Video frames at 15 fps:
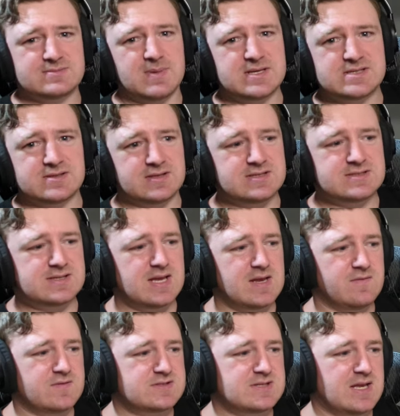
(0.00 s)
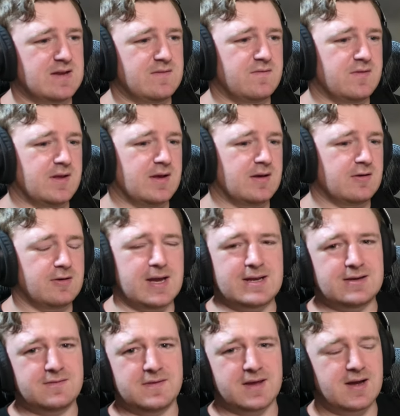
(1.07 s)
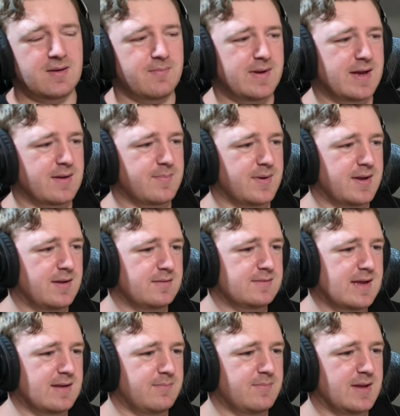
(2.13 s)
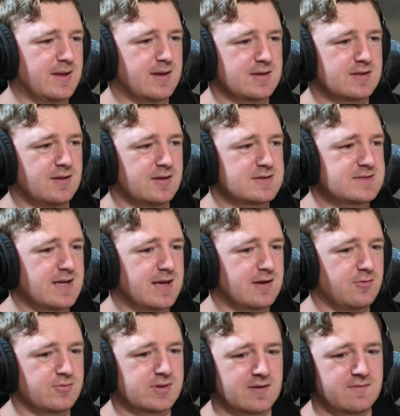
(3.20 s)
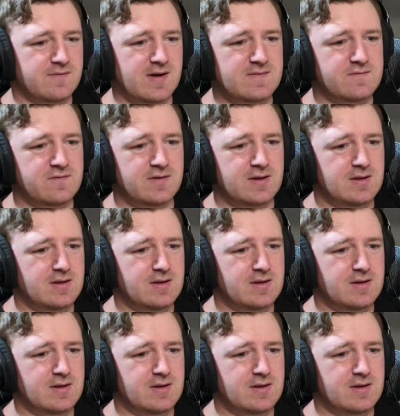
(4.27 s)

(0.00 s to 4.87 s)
basically saved saved the or ended the comeback by t- making a clutch tackle with like five